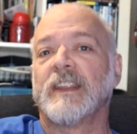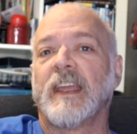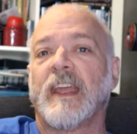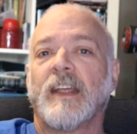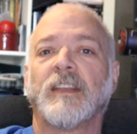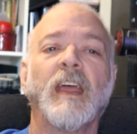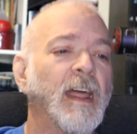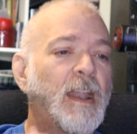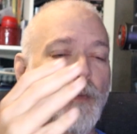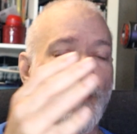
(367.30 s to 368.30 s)
to hit
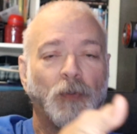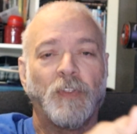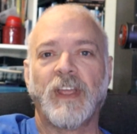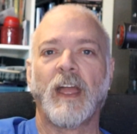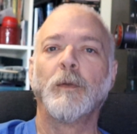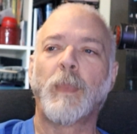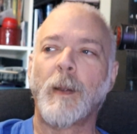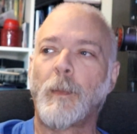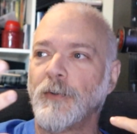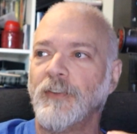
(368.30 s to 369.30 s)
and I rolled a 10, my
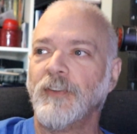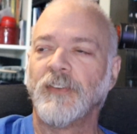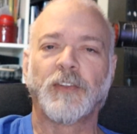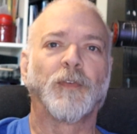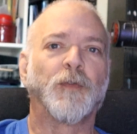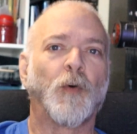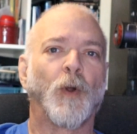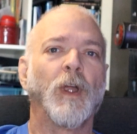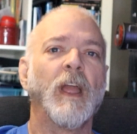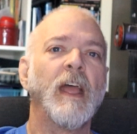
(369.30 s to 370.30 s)
margin of success is
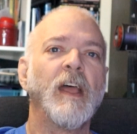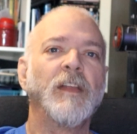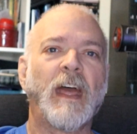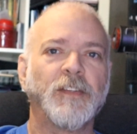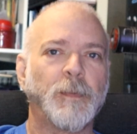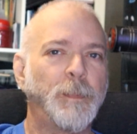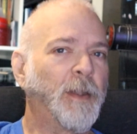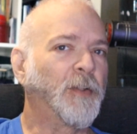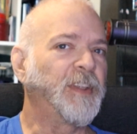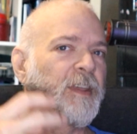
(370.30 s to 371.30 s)
4. That is a
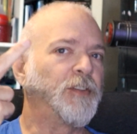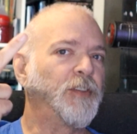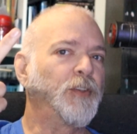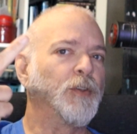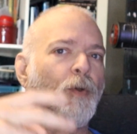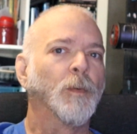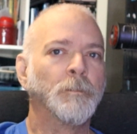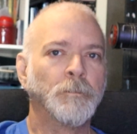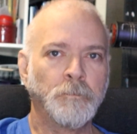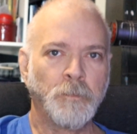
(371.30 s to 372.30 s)
penalty of 2
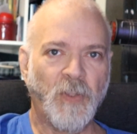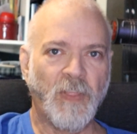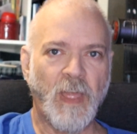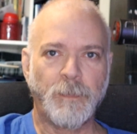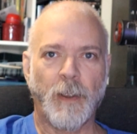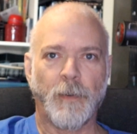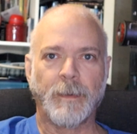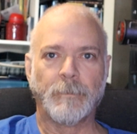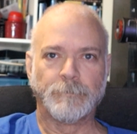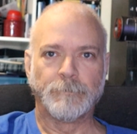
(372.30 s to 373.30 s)
to that parry.